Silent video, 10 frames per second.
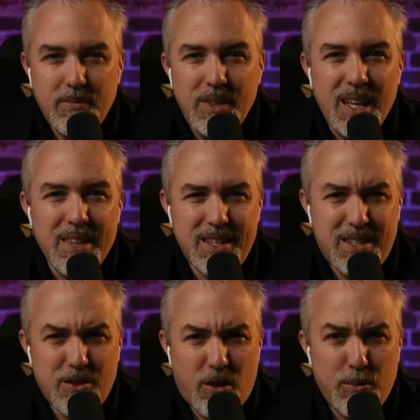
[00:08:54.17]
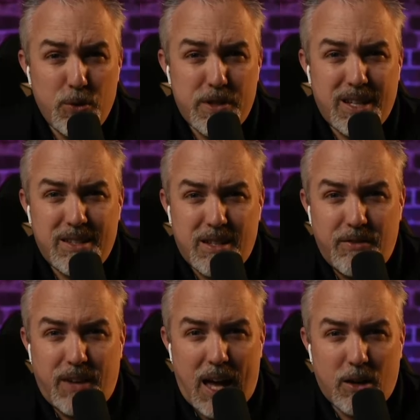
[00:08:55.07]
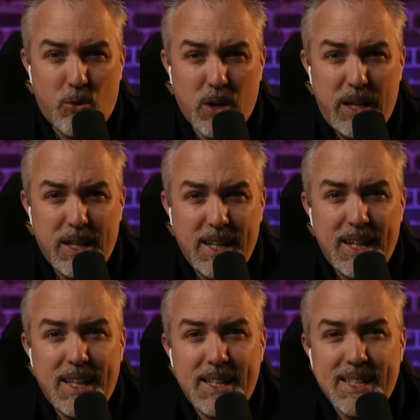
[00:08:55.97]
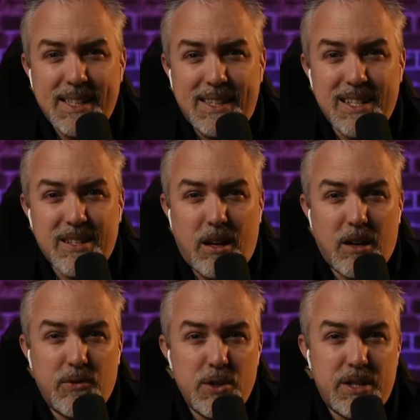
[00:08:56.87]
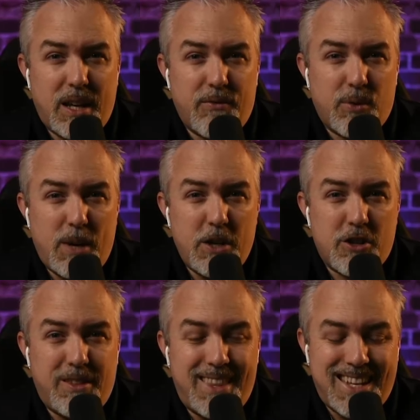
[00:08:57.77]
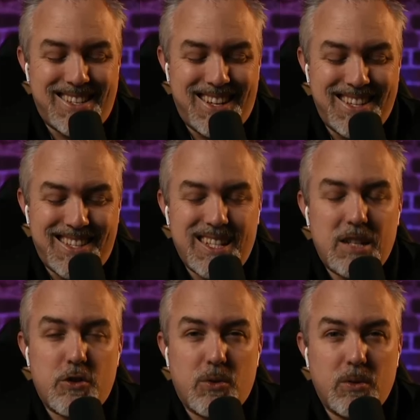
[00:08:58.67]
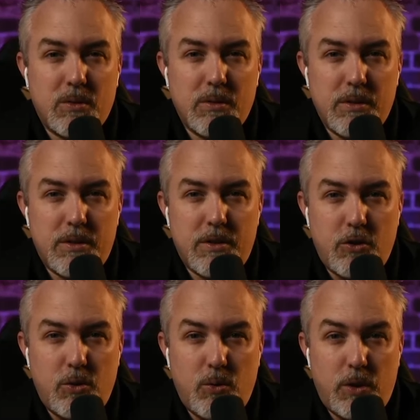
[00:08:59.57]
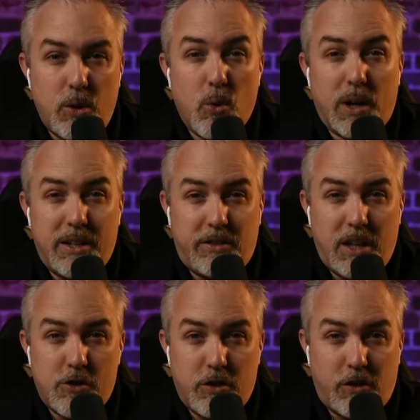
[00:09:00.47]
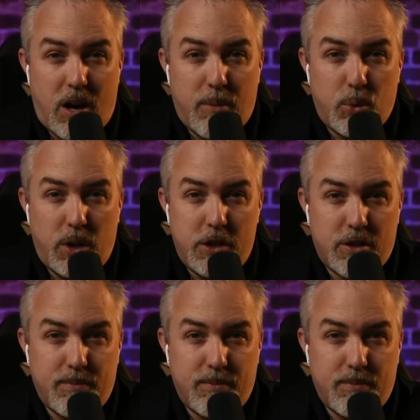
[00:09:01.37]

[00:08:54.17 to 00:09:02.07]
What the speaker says: This is our most sensitive category. This covers information that's essential to the organization's operation.